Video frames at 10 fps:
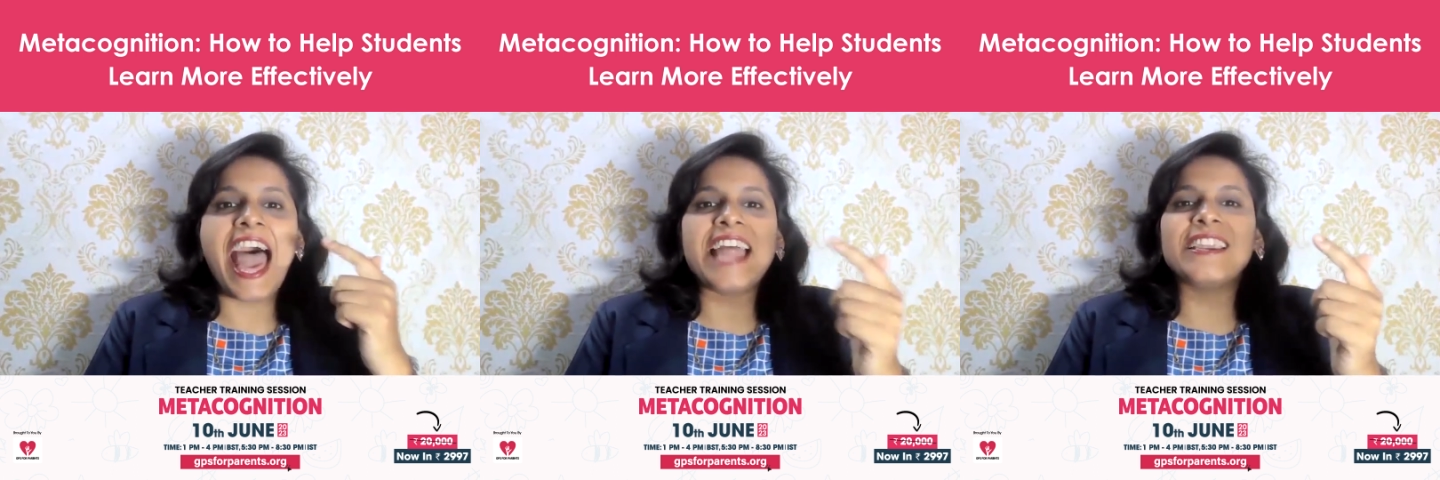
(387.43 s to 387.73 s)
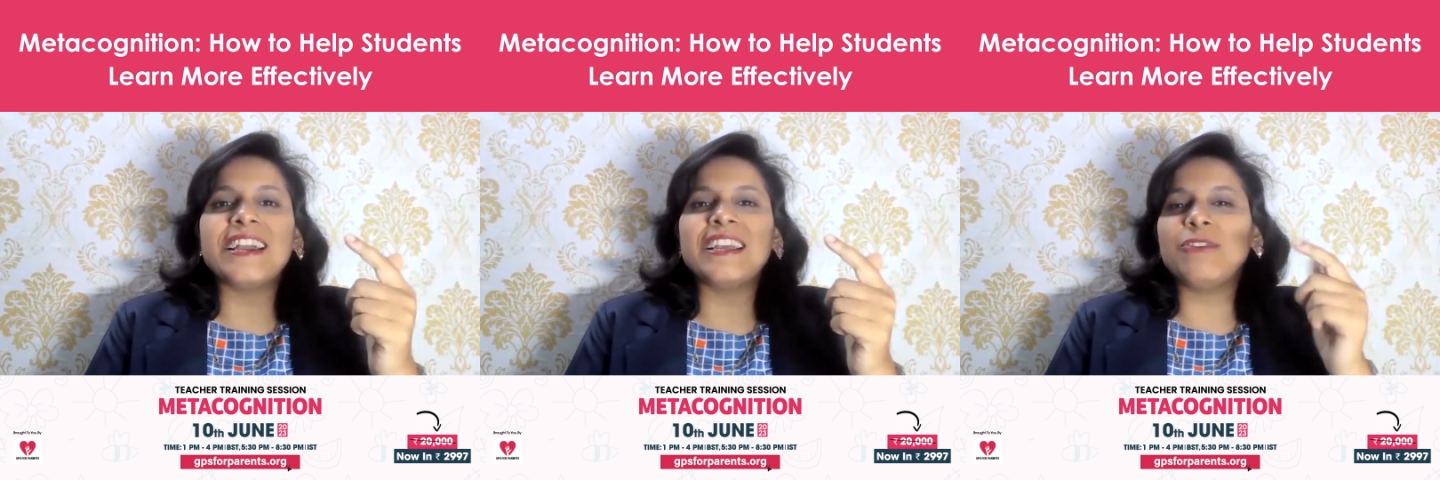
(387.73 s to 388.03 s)

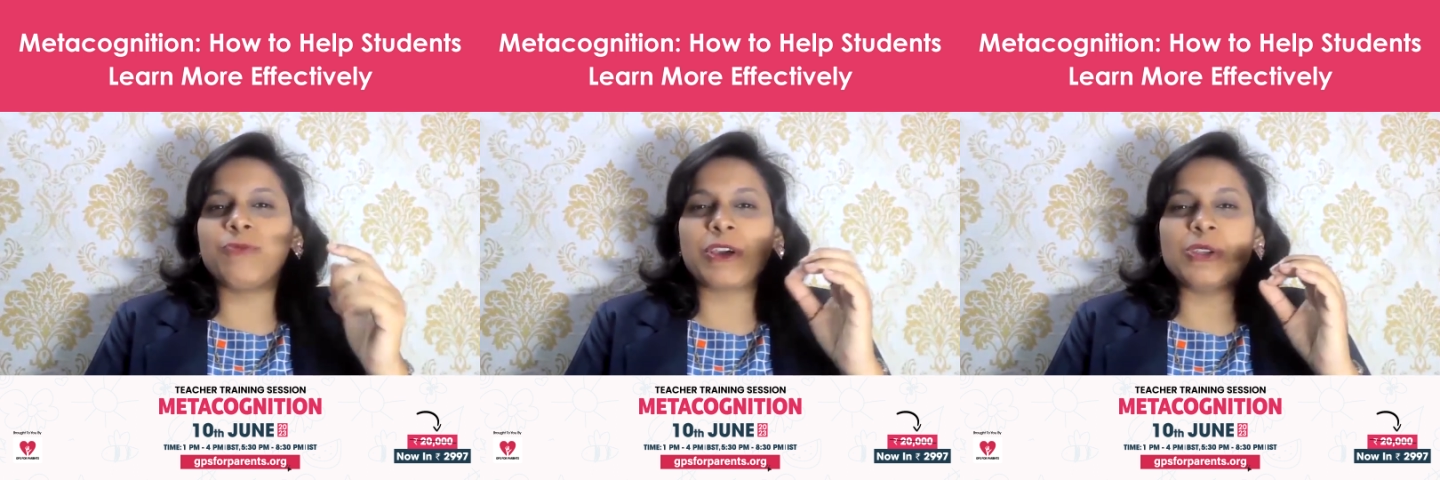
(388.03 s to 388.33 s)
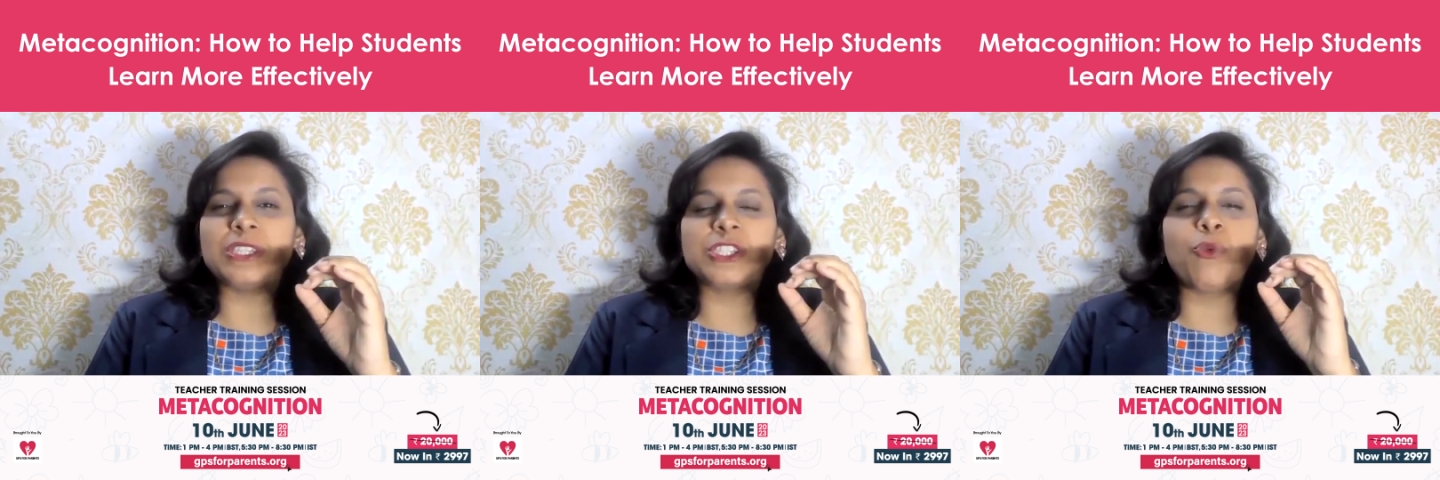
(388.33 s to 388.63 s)
And
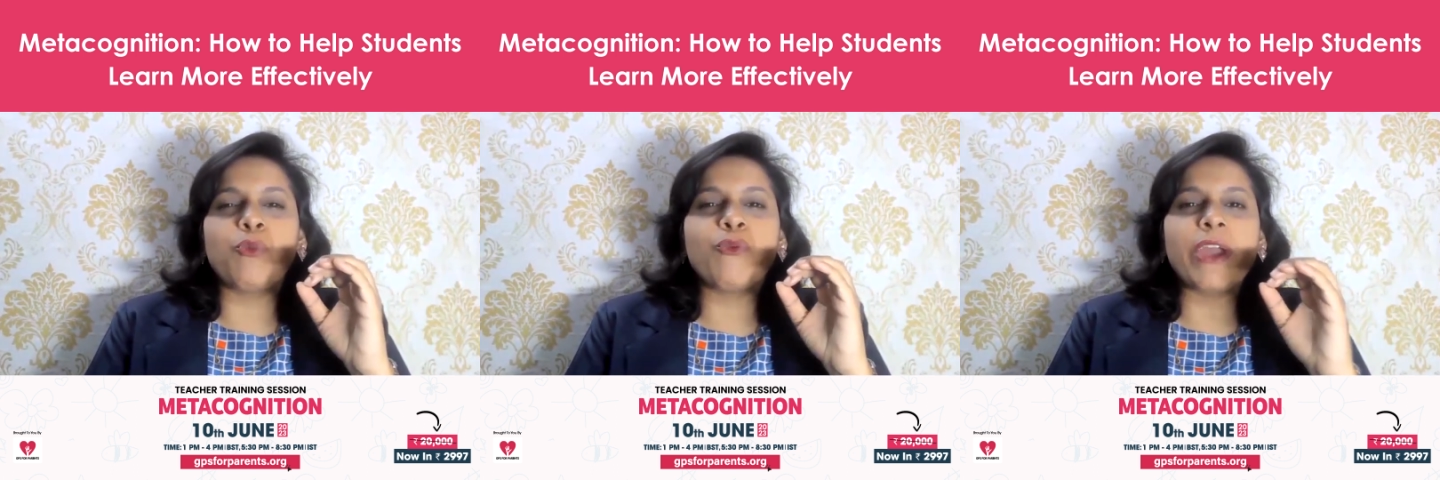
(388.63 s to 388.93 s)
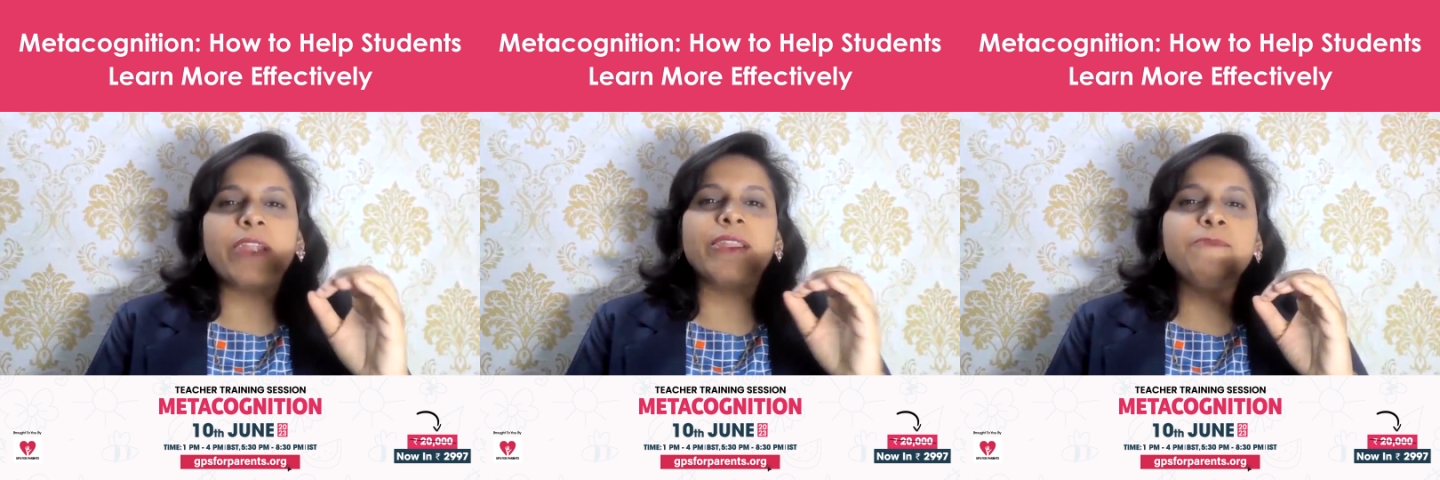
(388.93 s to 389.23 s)
because it's a
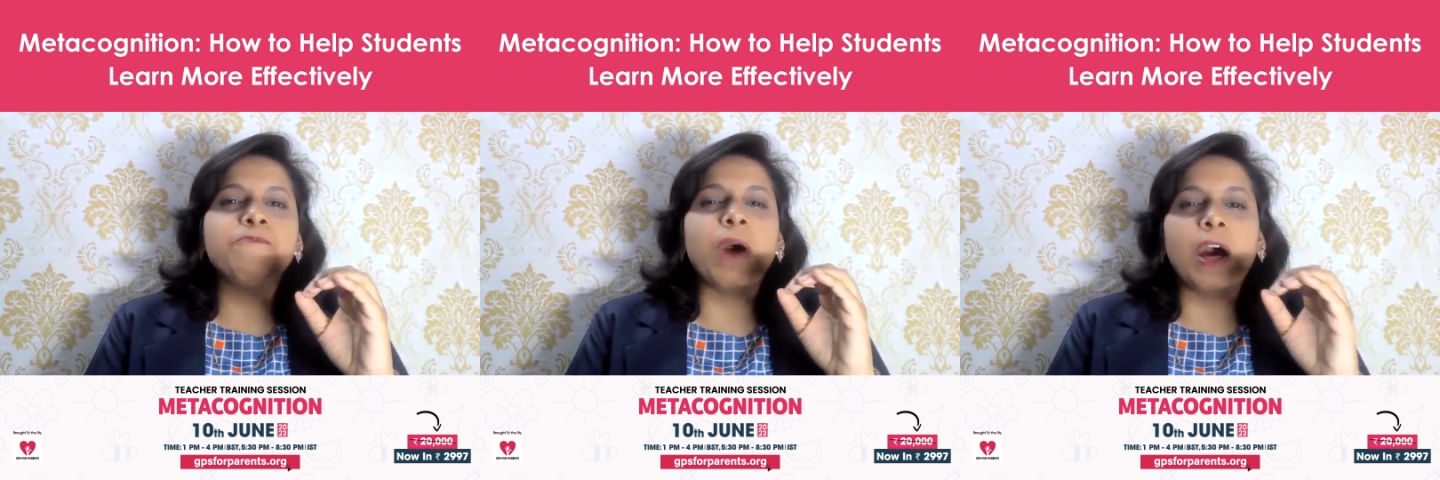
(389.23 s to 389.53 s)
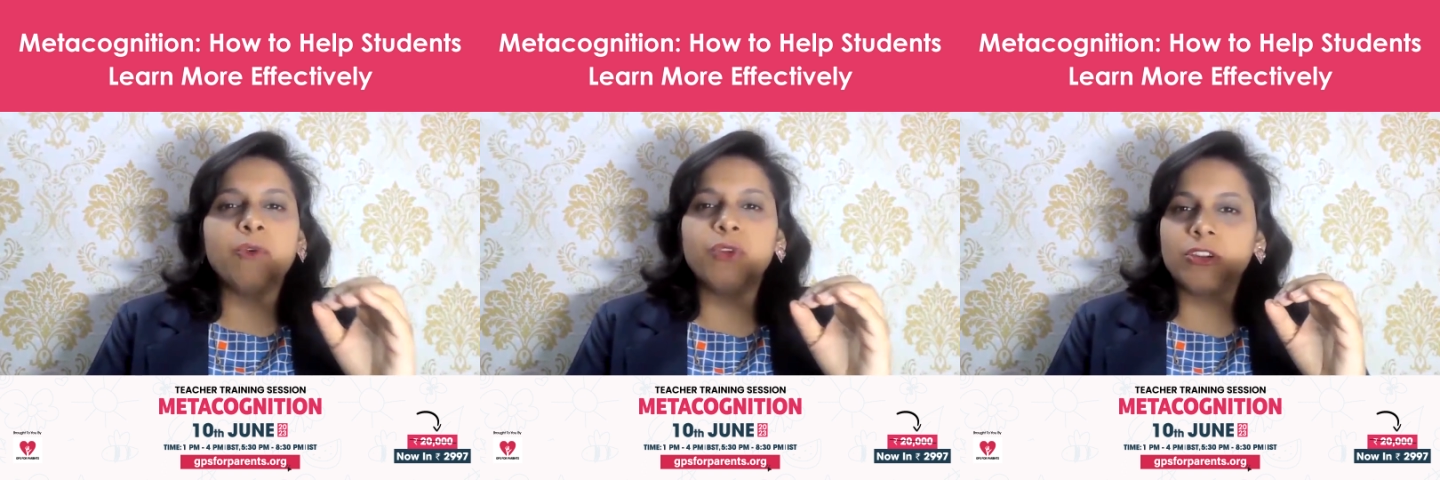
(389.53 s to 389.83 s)
very
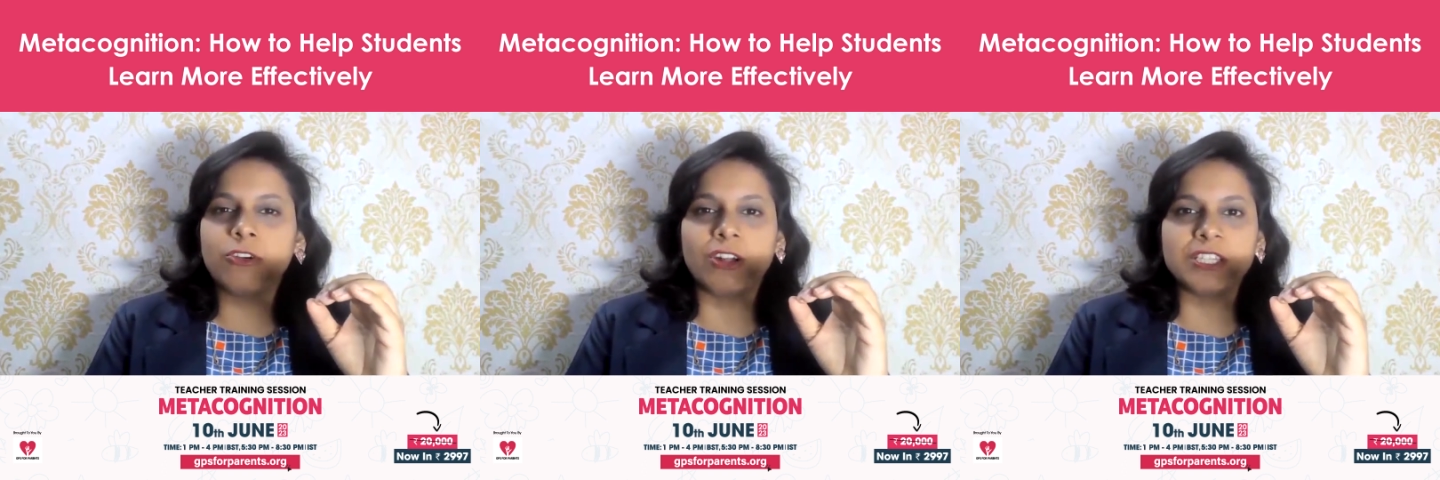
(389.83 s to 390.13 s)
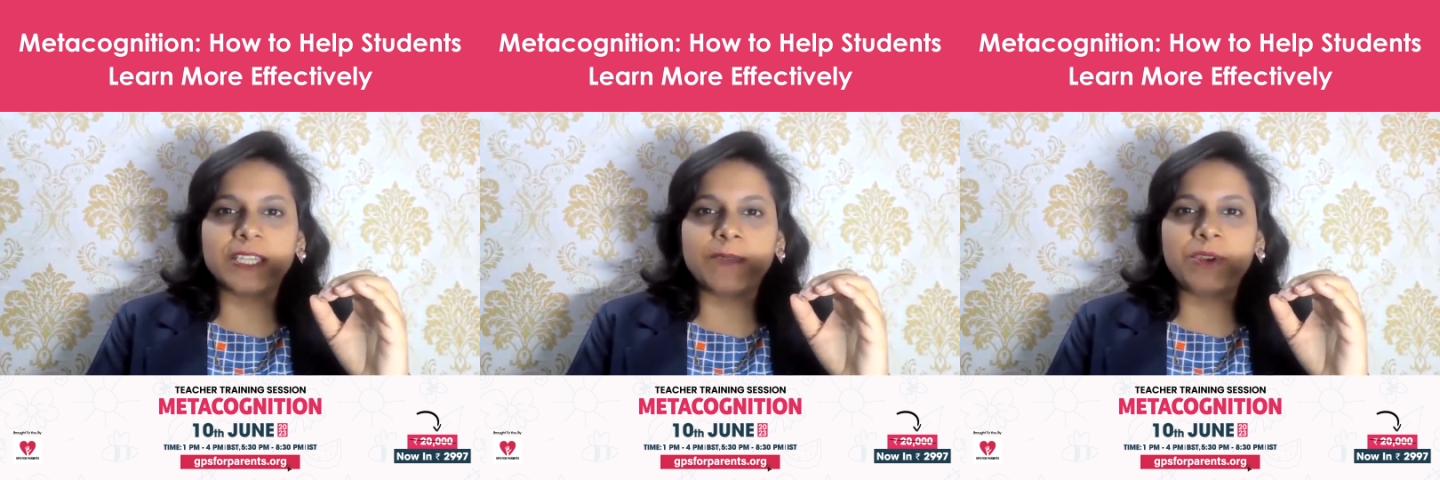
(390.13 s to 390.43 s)
powerful
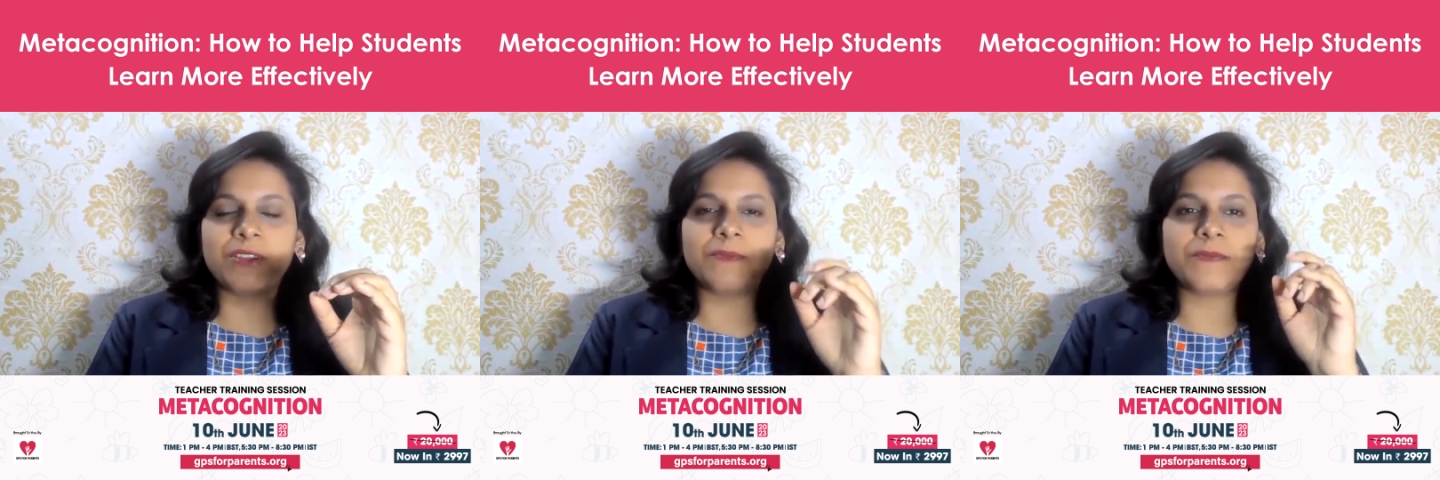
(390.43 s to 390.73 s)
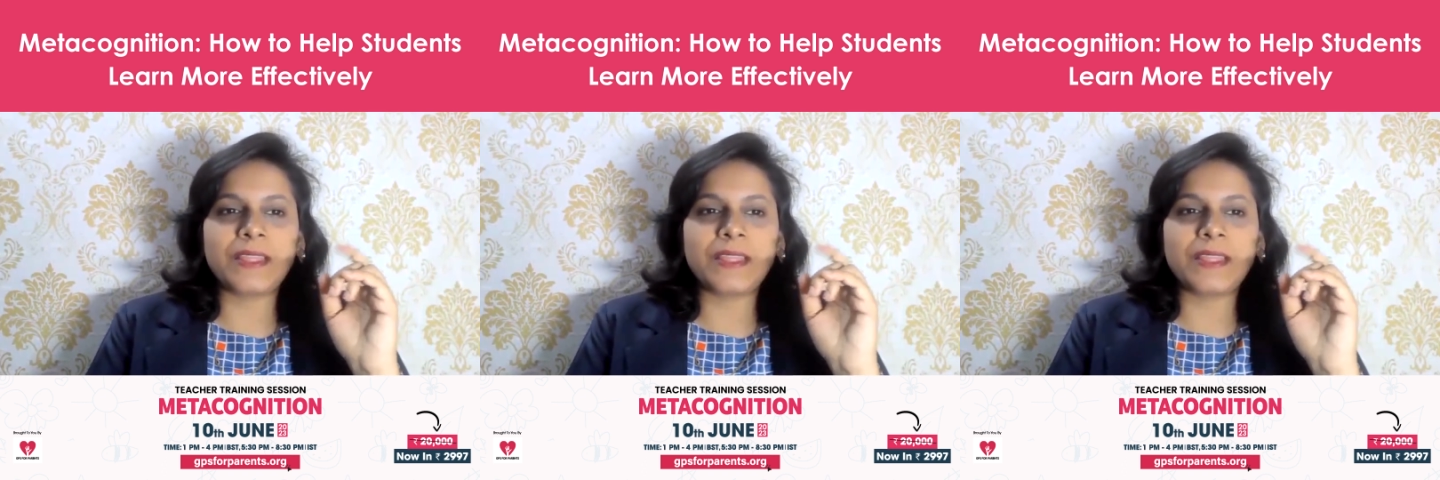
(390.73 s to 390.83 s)
concept.